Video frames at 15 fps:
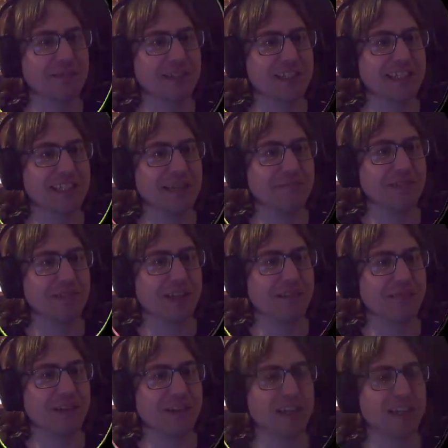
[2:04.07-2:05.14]
but at the same
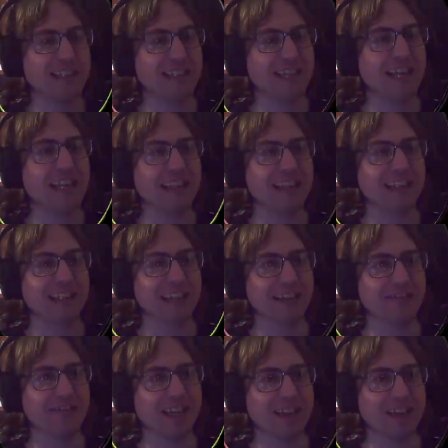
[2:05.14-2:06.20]
time, like, it's telling us to
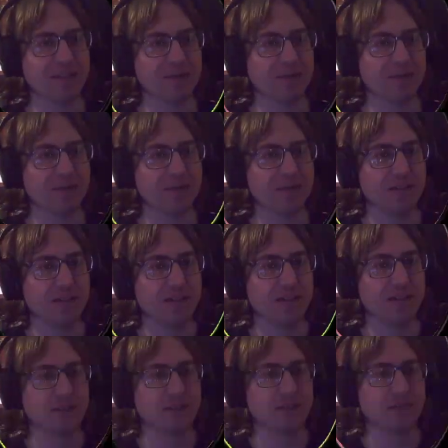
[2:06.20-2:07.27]
go down.
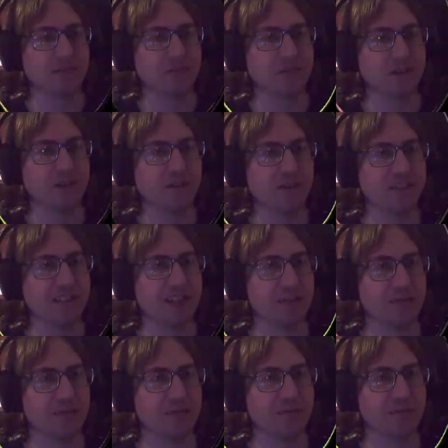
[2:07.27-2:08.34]
But what if I don't?